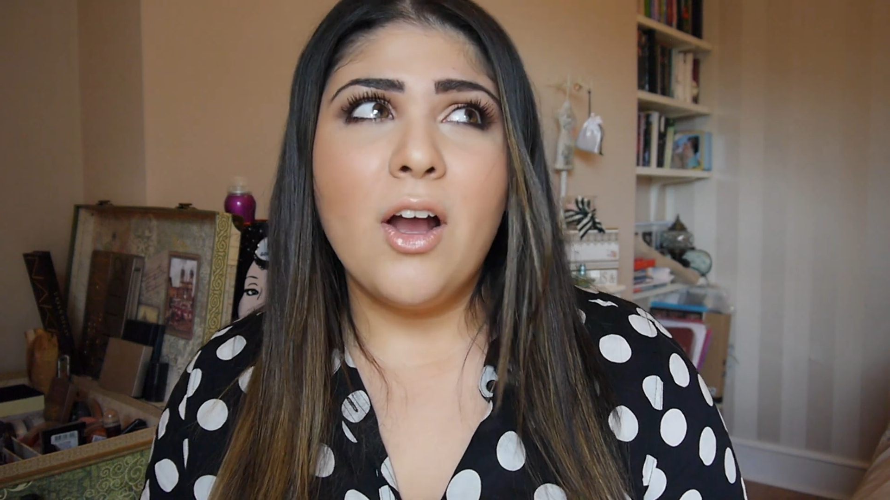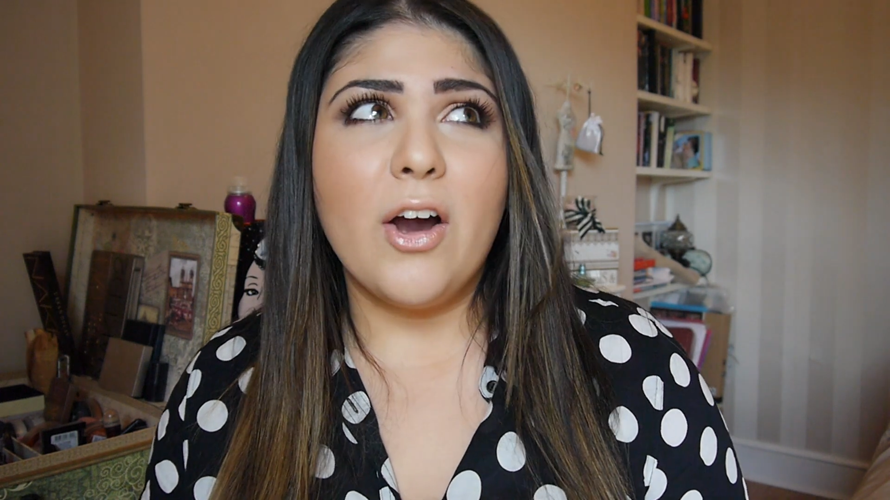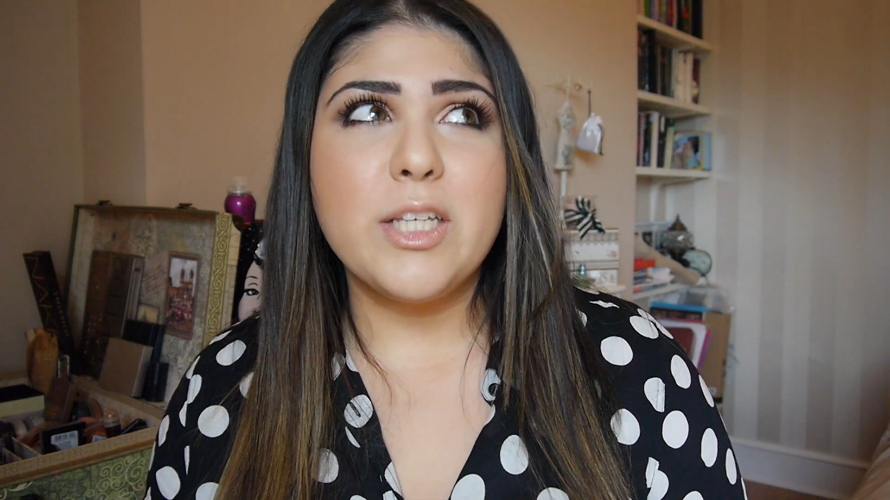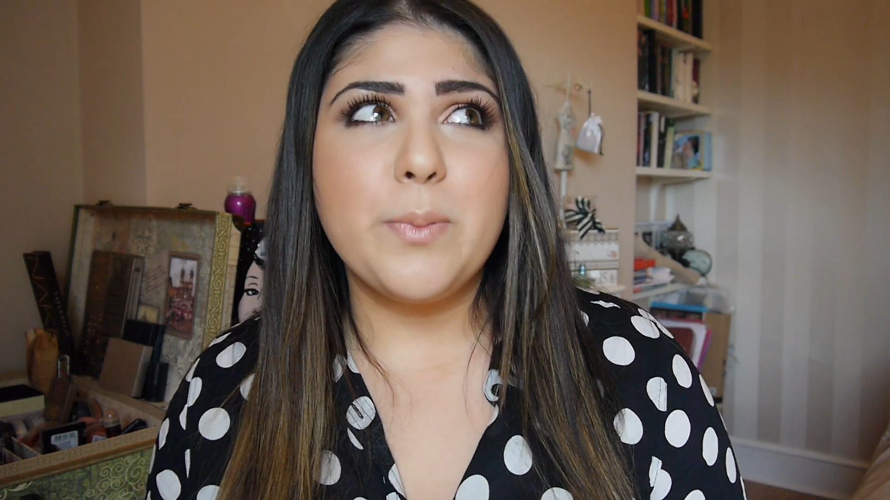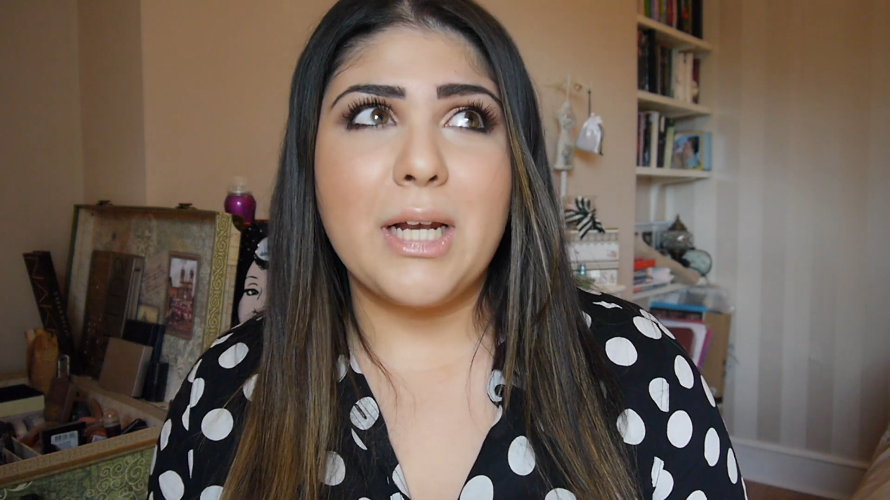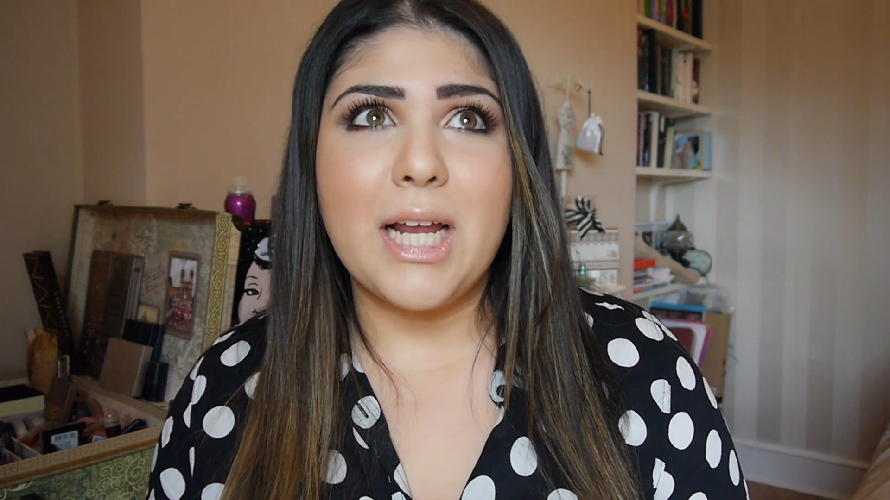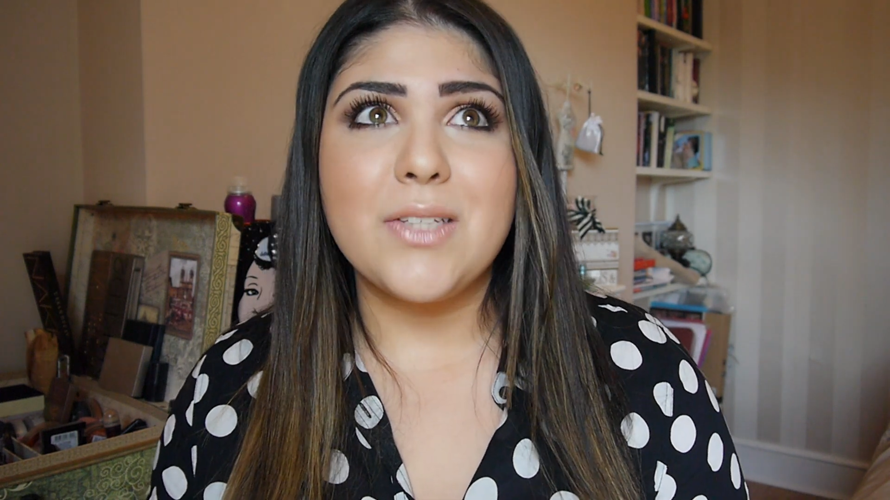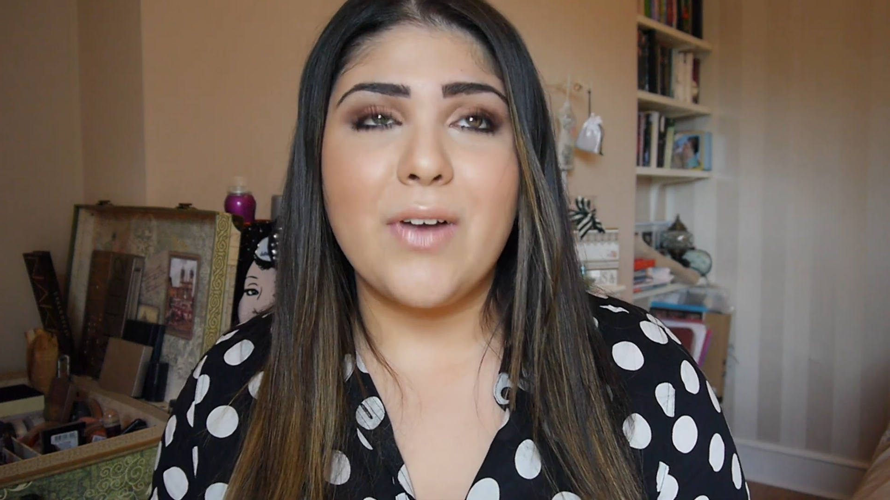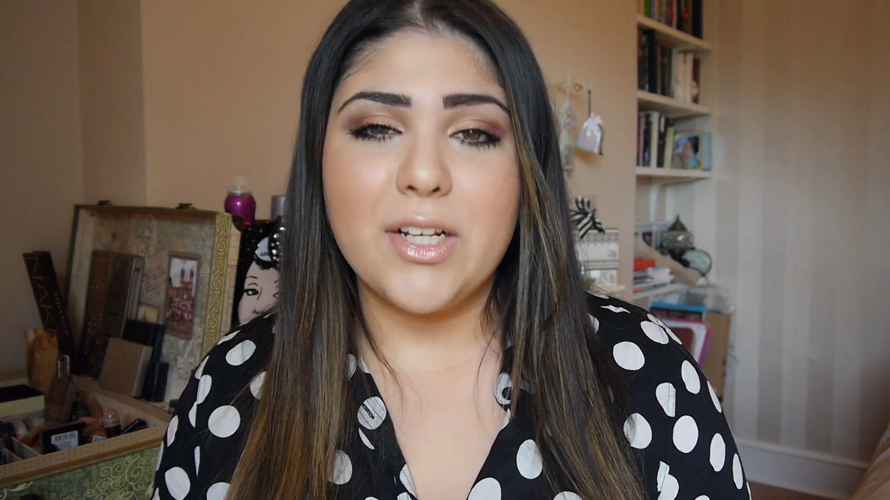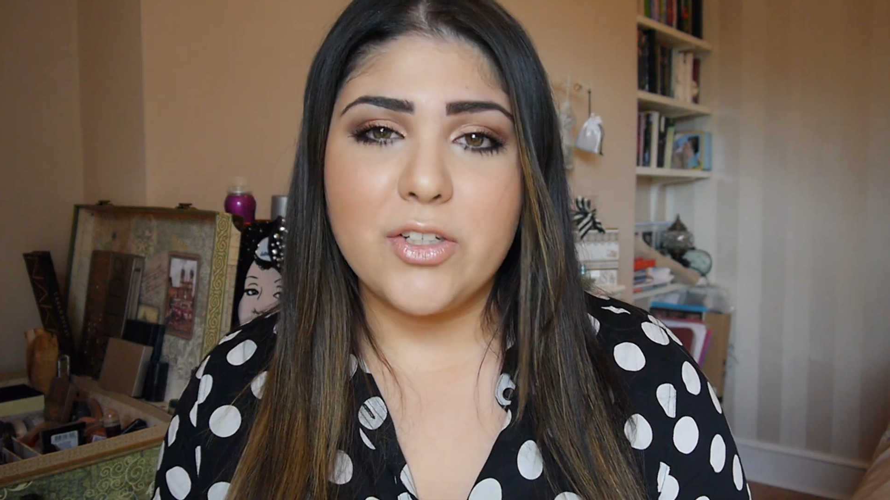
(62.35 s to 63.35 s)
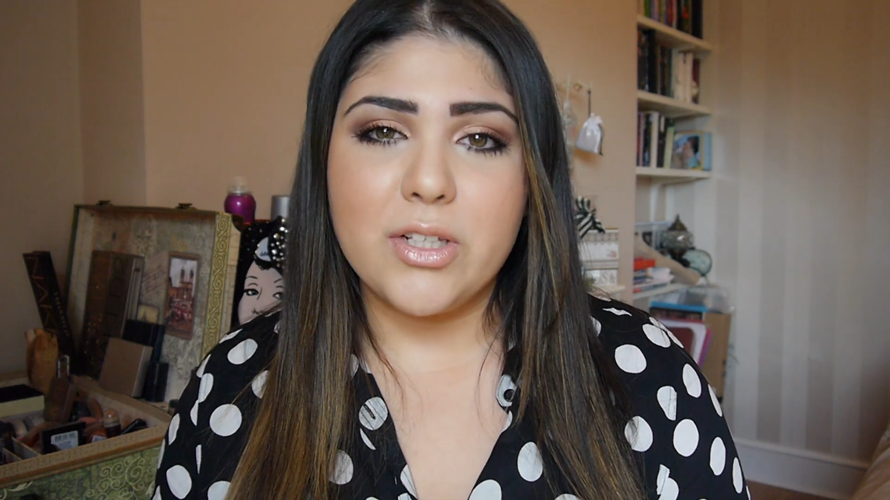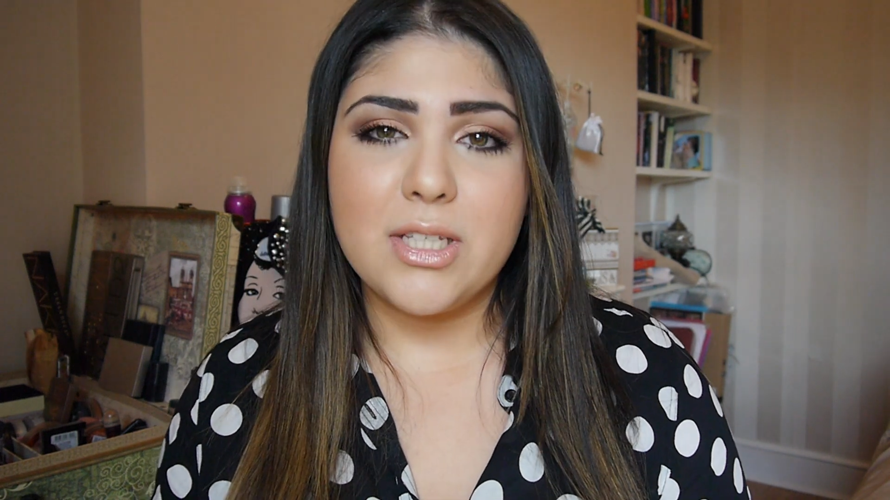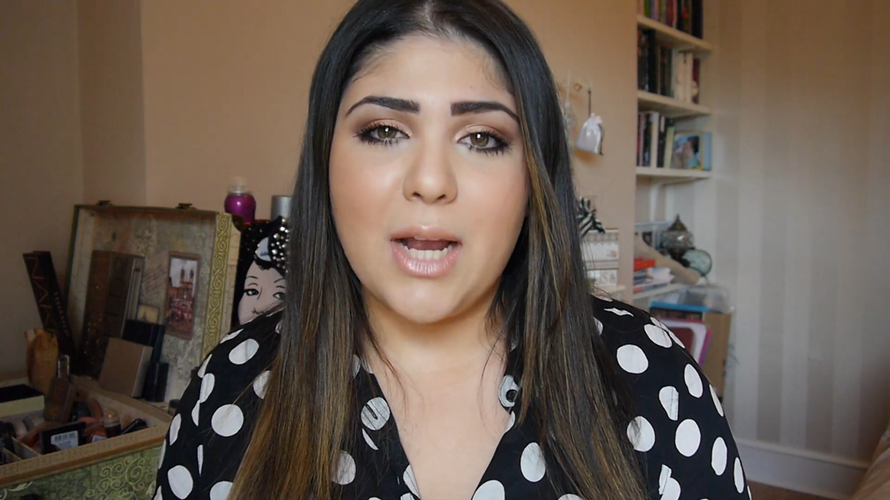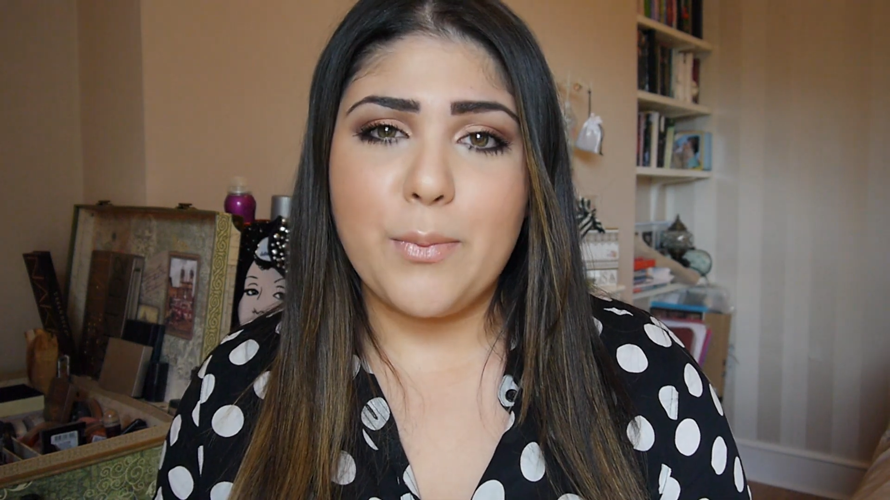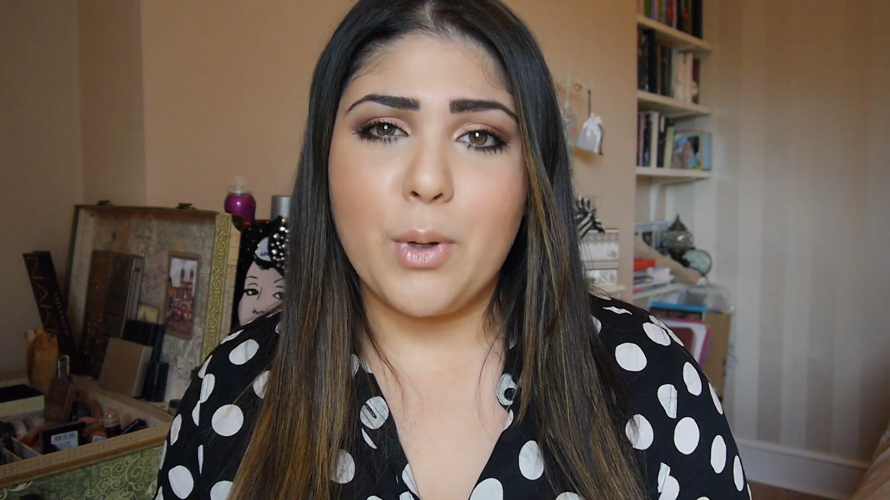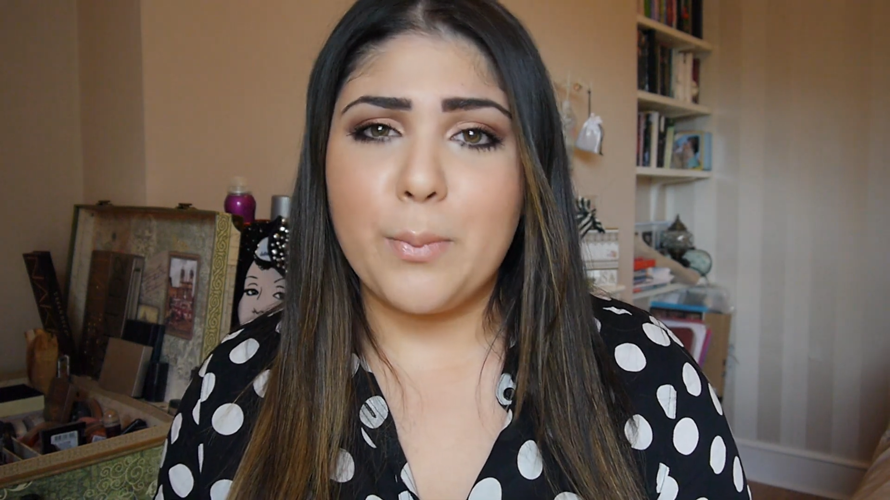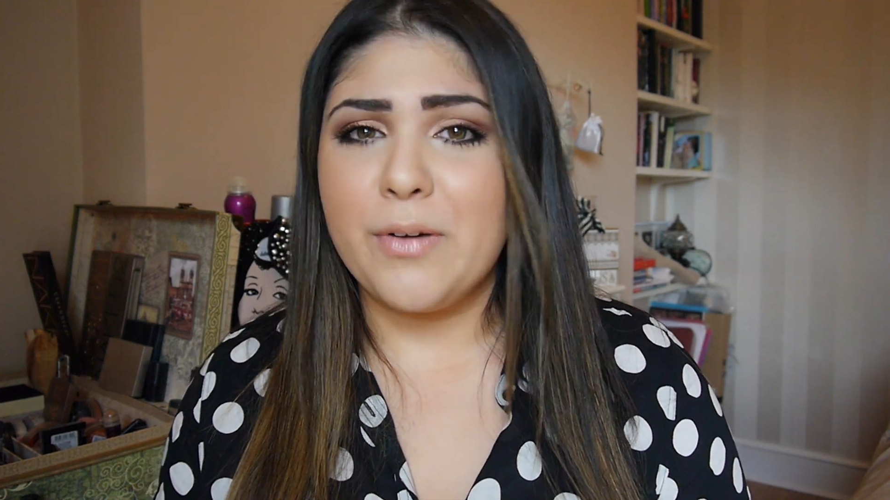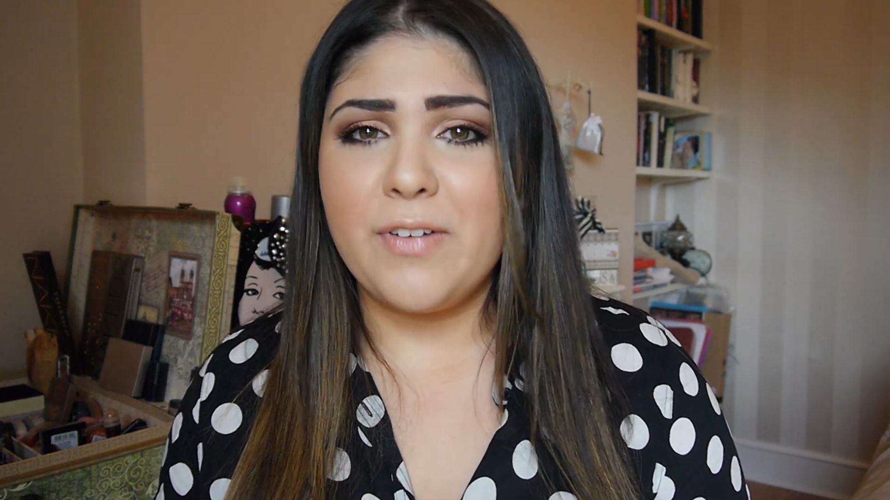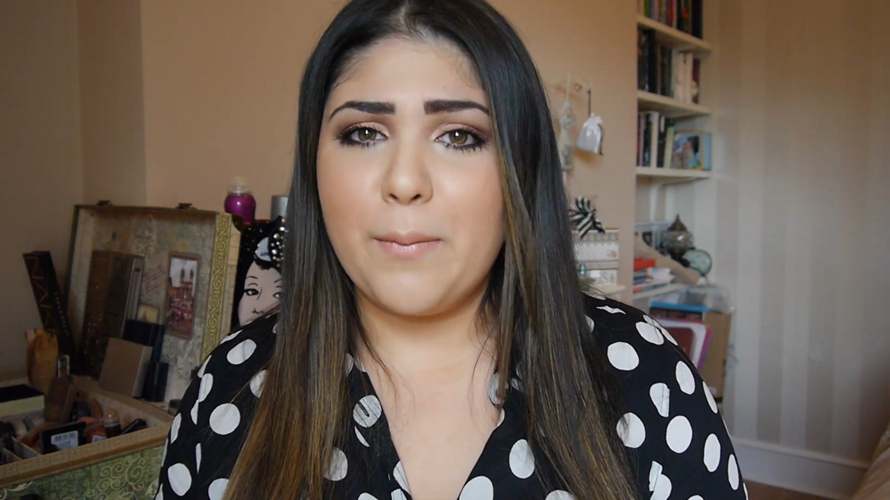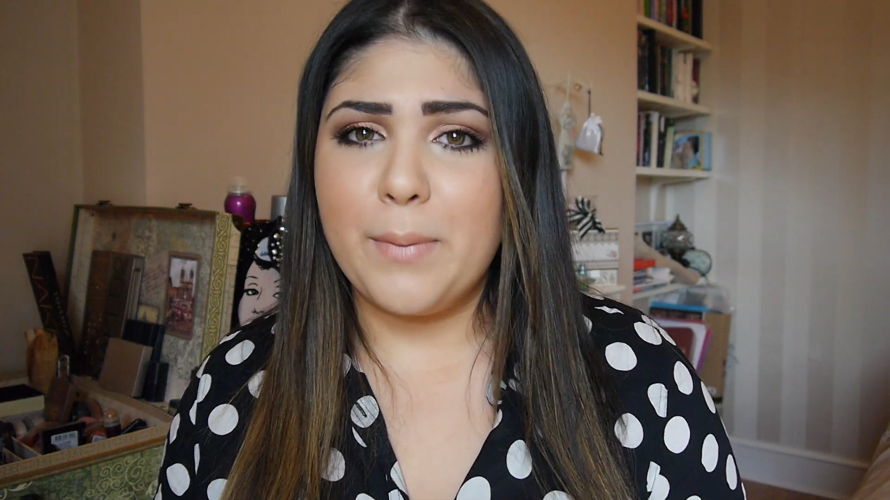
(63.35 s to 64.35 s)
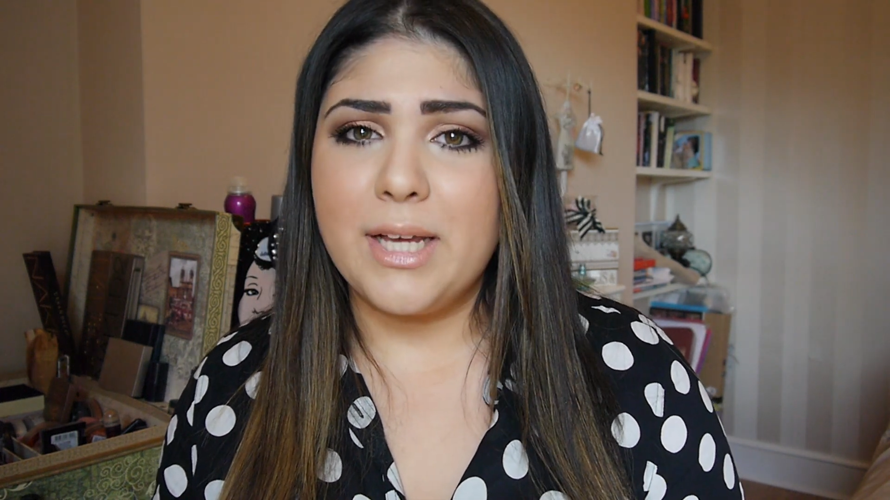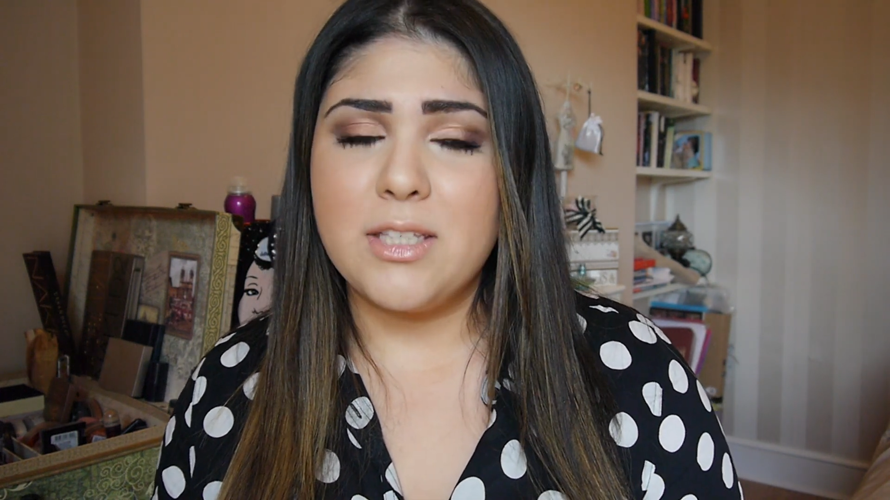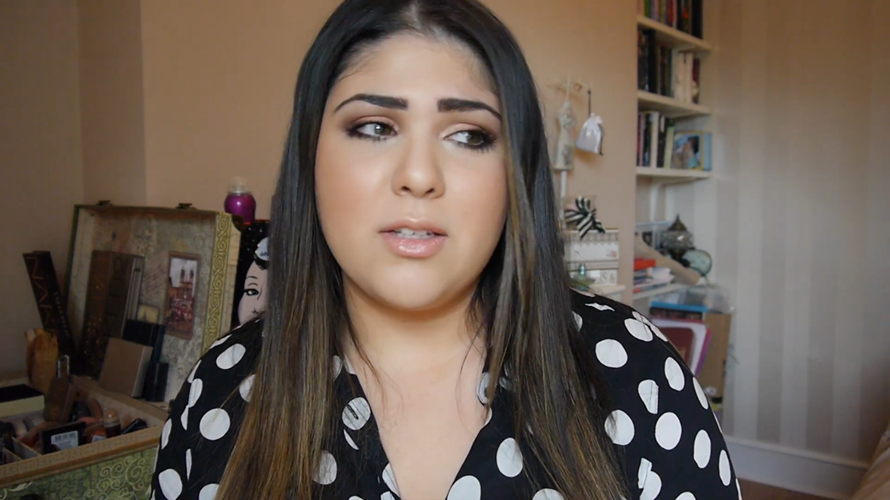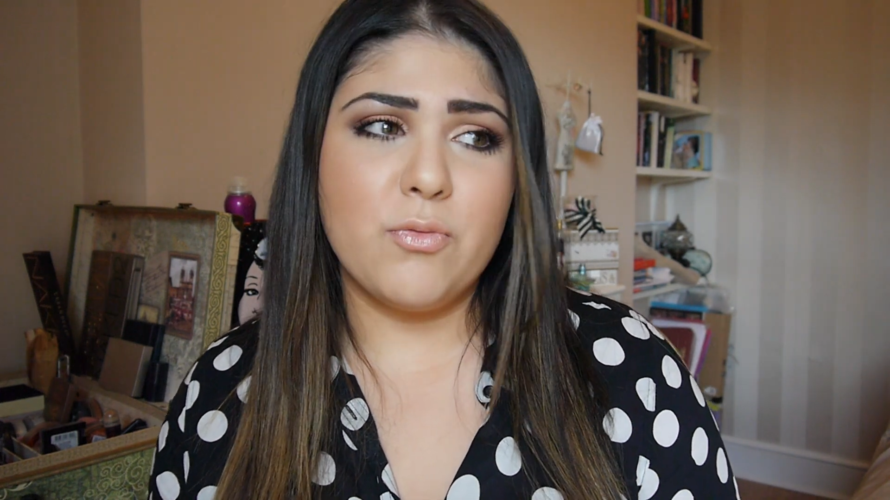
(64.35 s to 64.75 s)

I spent last Valentine's Day with one of my flatmates